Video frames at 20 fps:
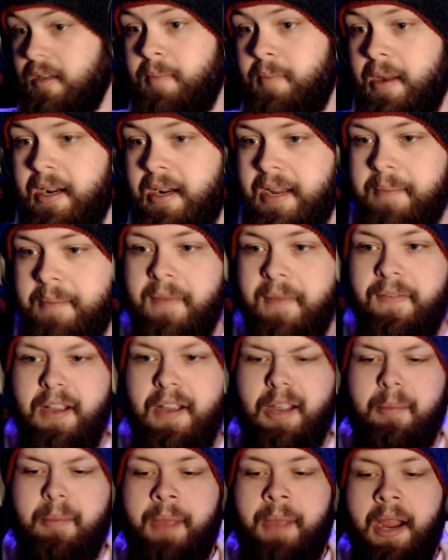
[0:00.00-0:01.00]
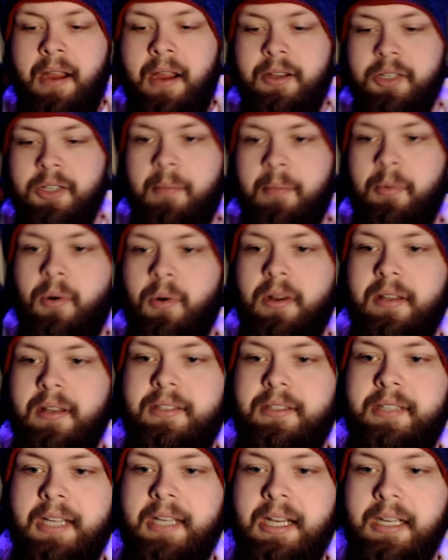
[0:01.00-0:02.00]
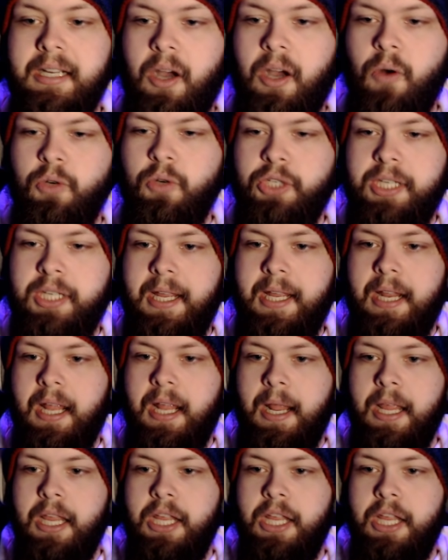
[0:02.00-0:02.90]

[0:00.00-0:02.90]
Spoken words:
You better get my fucking parish on board. Duck. Oh, shit.